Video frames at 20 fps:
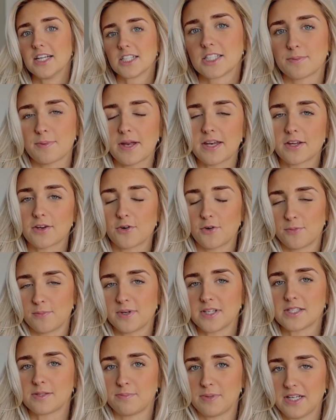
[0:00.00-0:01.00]
depending on my
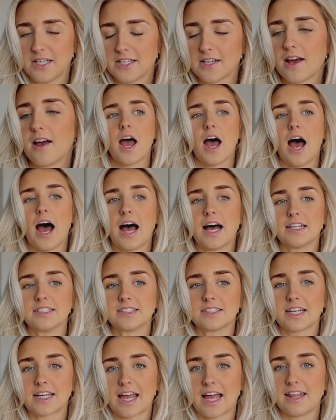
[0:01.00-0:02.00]
speed.
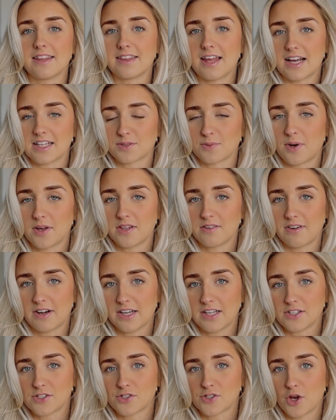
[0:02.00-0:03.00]
And again, that's why the rent
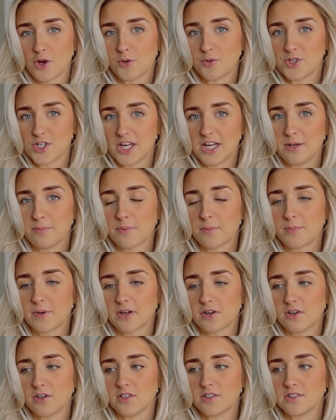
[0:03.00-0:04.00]
is so cheap,
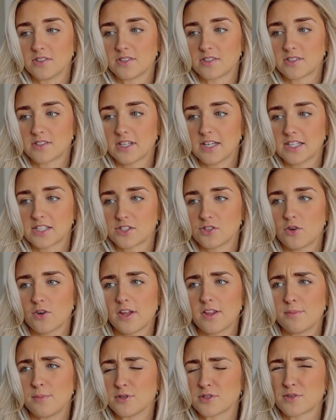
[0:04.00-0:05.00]
because it's not
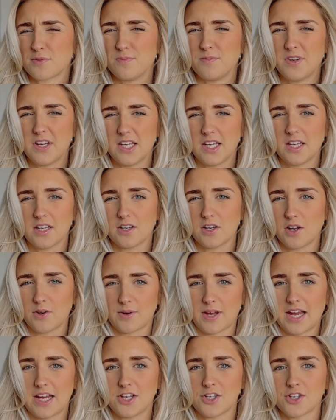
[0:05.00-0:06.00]
the most convenient
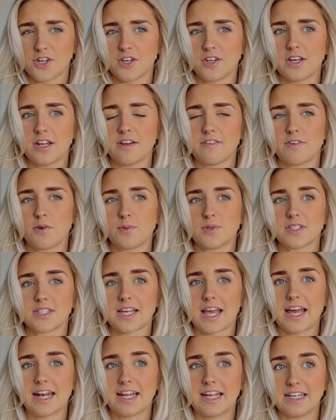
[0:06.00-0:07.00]
location. If I want to
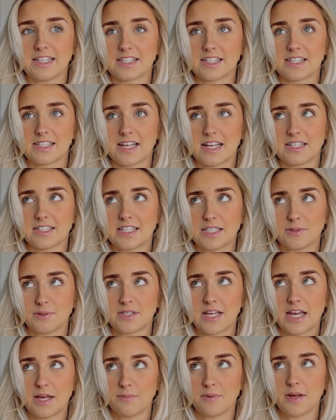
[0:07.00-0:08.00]
get into the centre, it'll
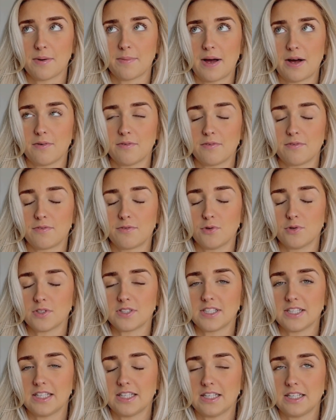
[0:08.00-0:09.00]
take me about
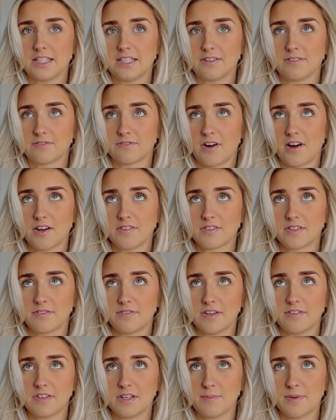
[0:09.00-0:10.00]
45 to
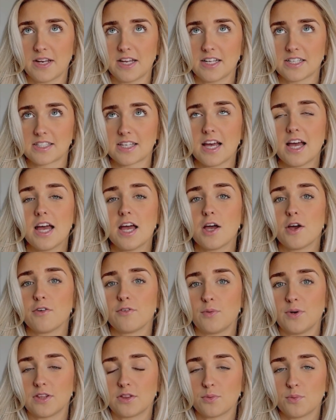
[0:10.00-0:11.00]
50 minutes
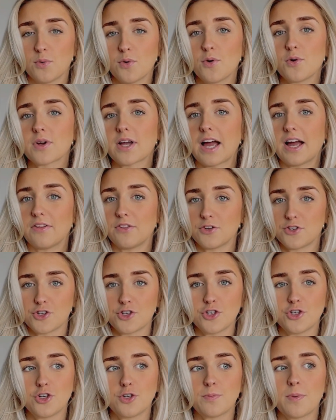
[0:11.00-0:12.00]
with the walk and the
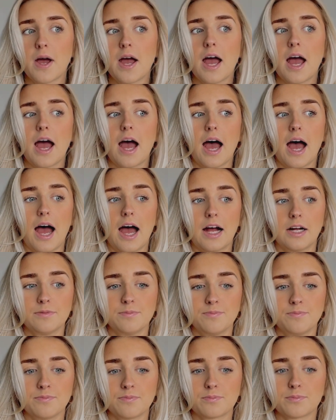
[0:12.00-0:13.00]
tube.
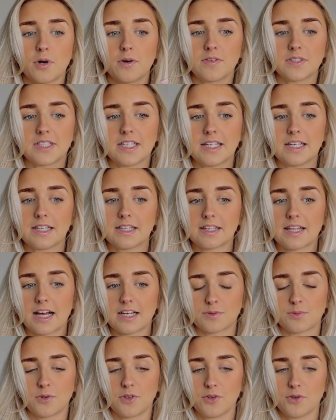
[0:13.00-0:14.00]
But obviously
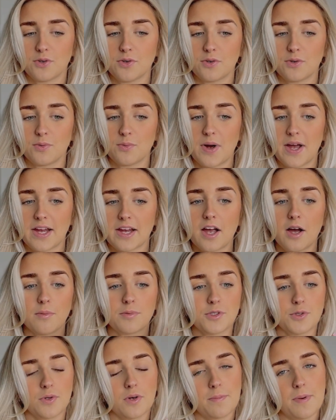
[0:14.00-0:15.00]
that's what you're weighing up.
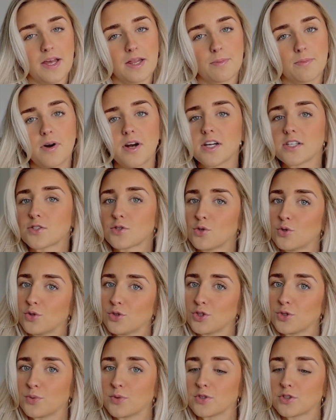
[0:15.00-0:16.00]
Do you want to pay the price or
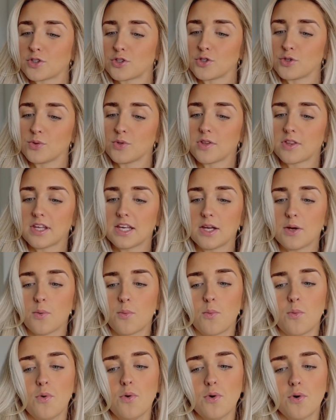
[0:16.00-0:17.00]
do you want to do the
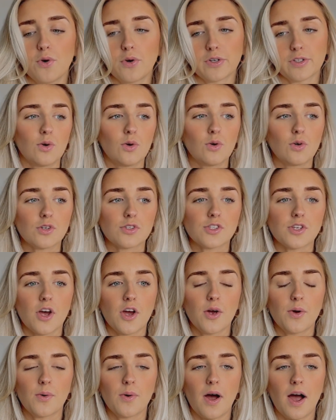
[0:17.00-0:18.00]
walk?
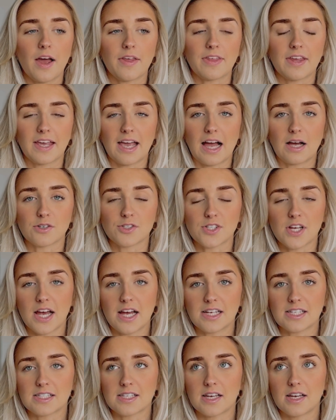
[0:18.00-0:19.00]
Also, I think house
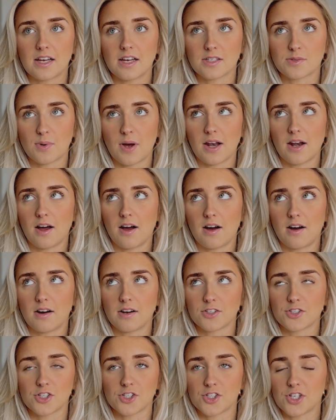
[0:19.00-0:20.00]
shares as well
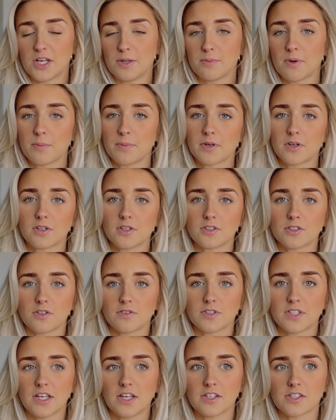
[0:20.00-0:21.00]
are just cheaper because
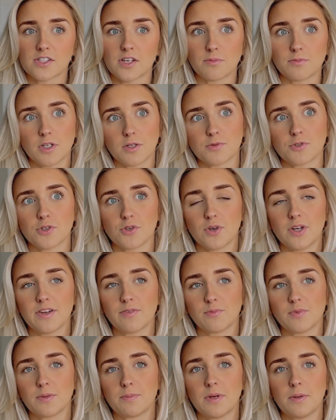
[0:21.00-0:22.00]
obviously sometimes you're not
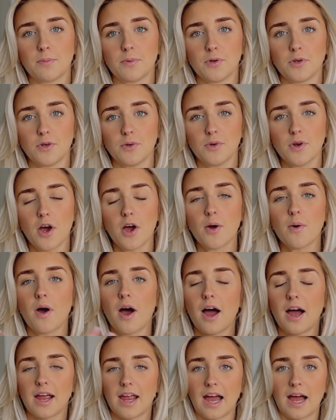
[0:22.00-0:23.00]
living with people you know.
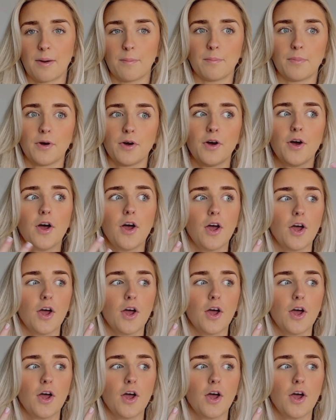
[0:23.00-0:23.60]
I am, but